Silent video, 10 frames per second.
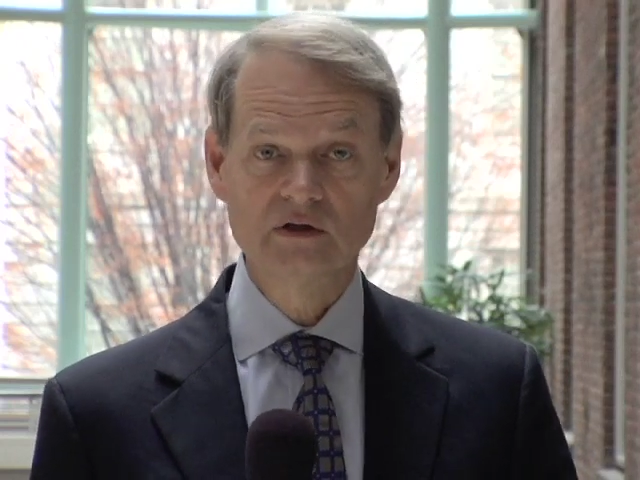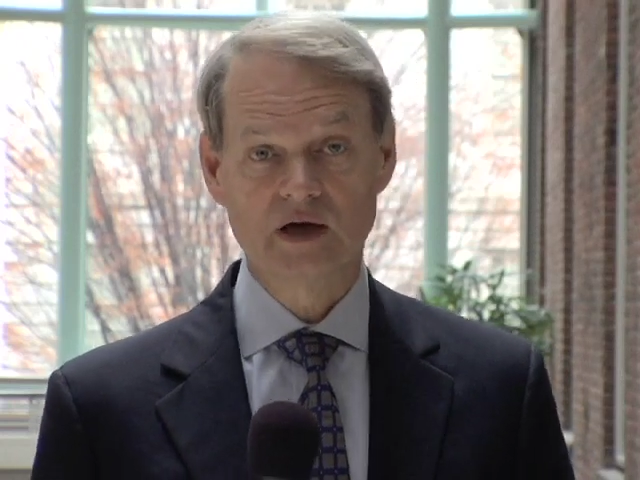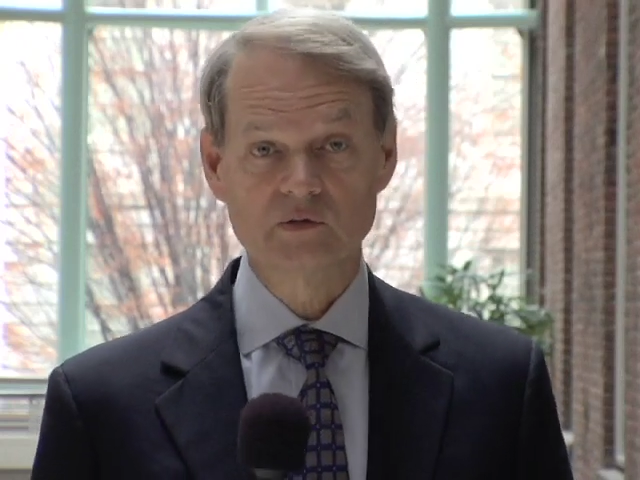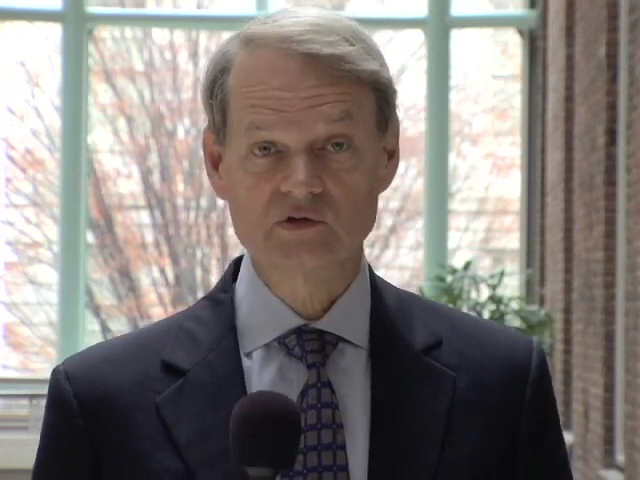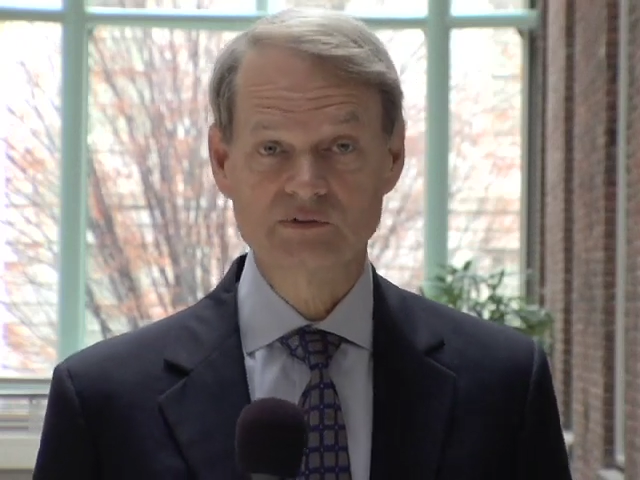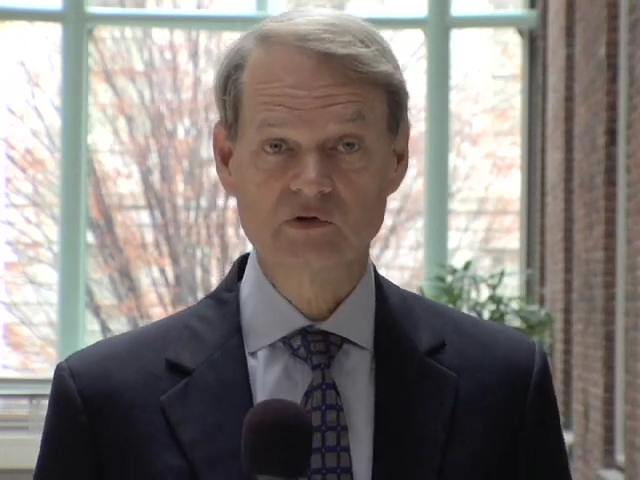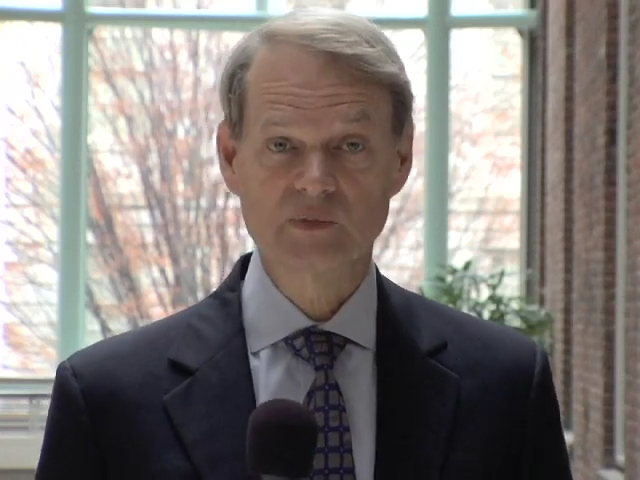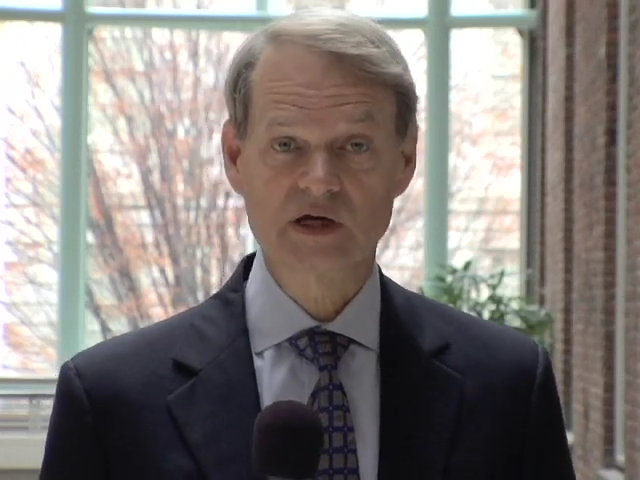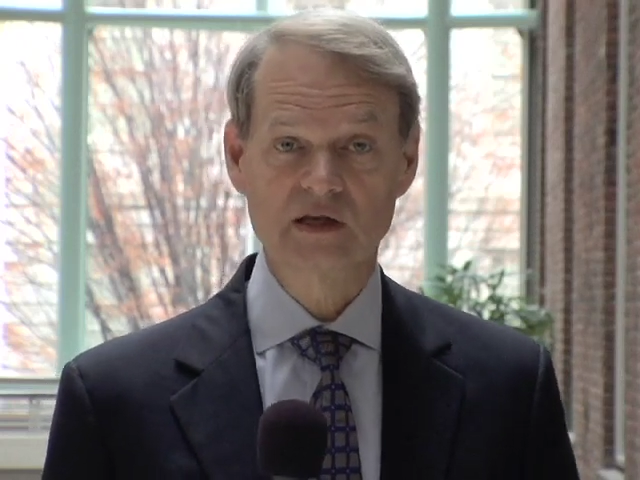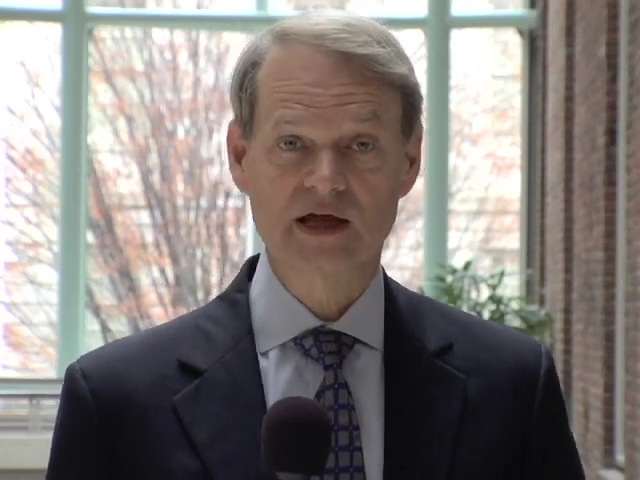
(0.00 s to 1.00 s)
That would seem to
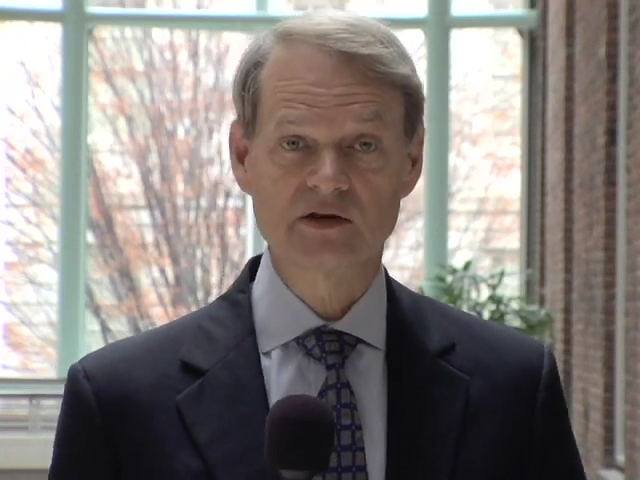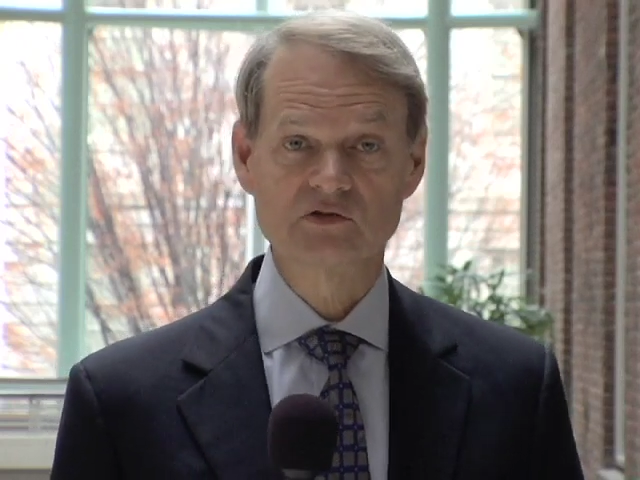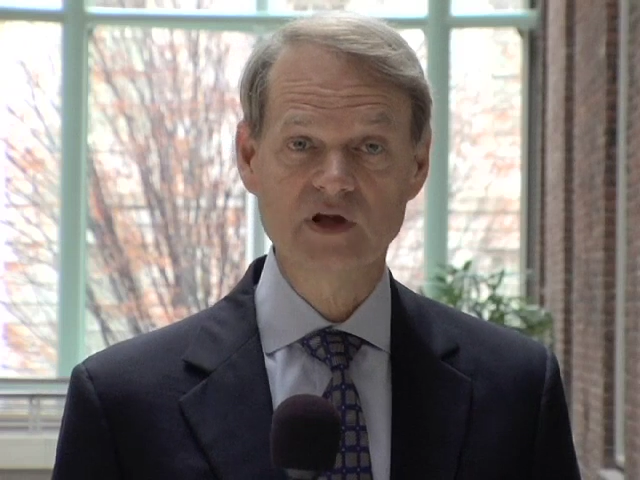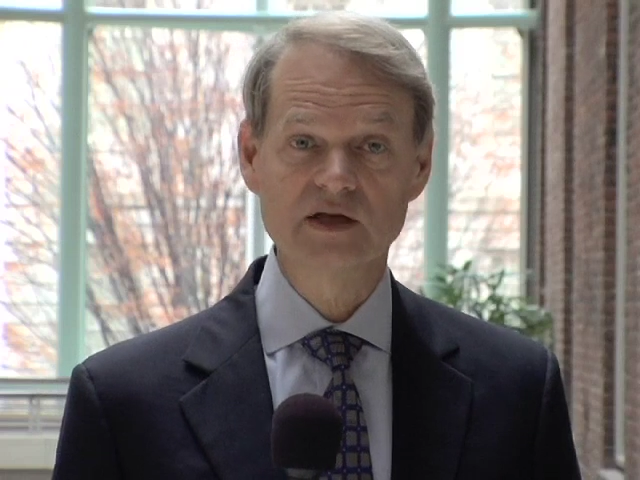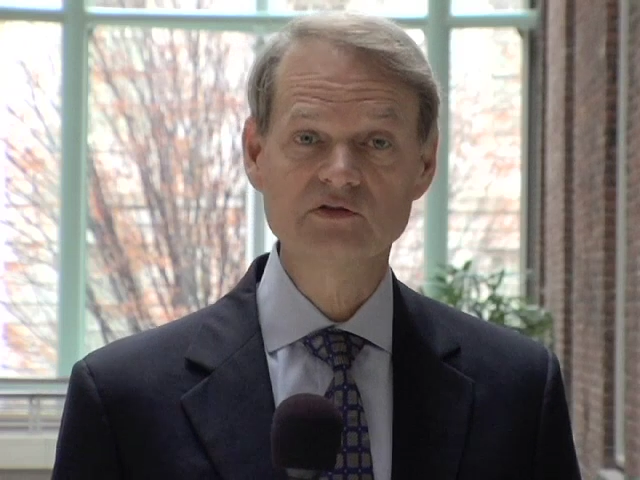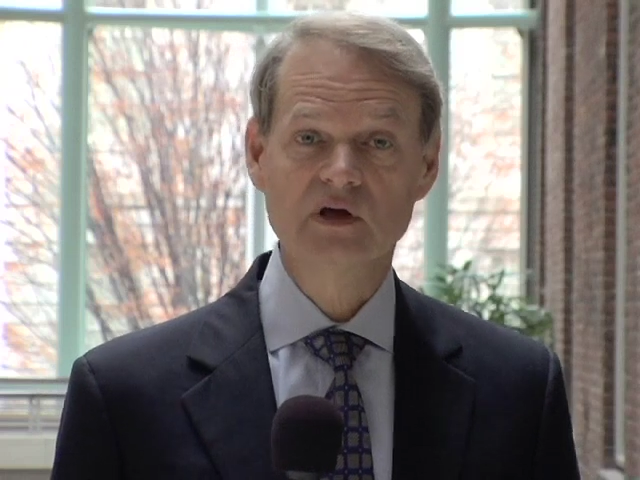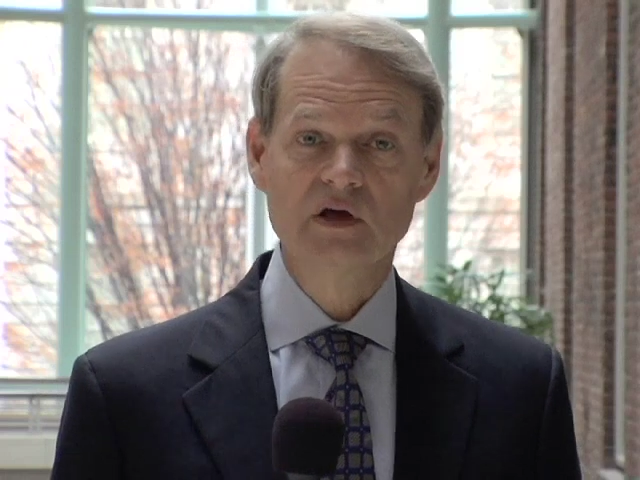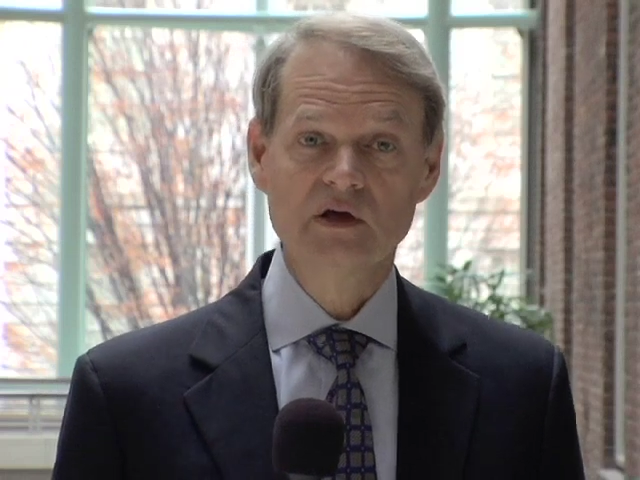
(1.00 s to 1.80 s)
make a lot of sense.